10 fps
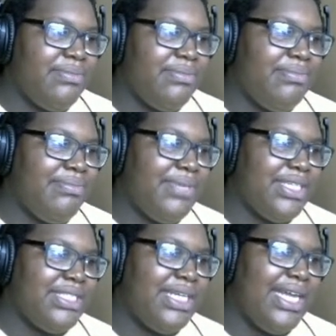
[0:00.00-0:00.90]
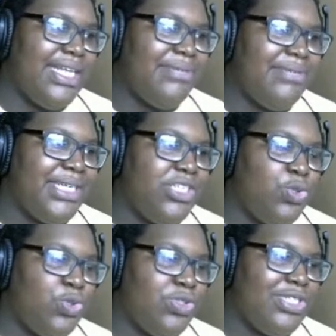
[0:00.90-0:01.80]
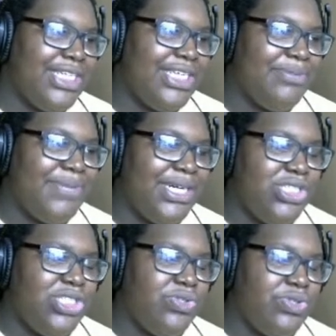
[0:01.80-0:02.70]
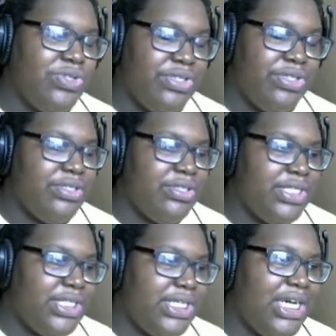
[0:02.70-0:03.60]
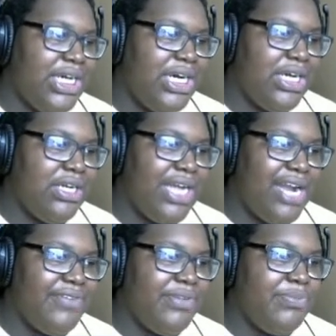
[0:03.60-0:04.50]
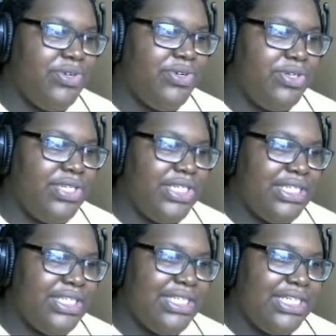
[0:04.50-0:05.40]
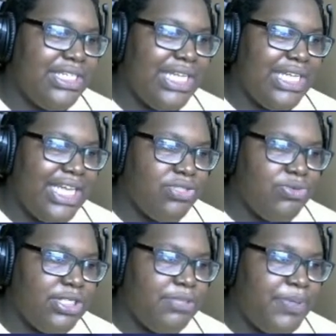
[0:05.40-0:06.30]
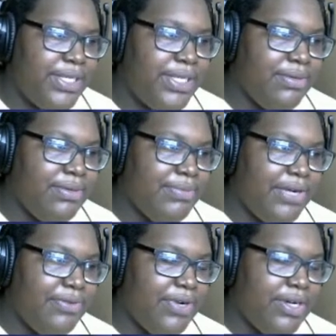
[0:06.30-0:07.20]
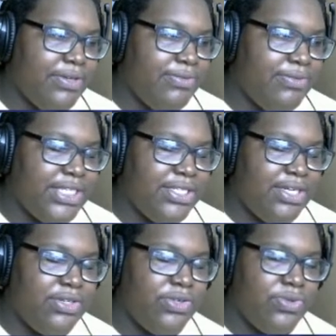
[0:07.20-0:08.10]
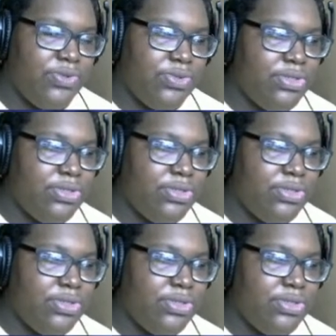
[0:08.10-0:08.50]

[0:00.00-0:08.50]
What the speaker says: But I say, end up getting tortured and killed by the Joker. Got reborn in the Lazarus Pit by Ra's al Ghul.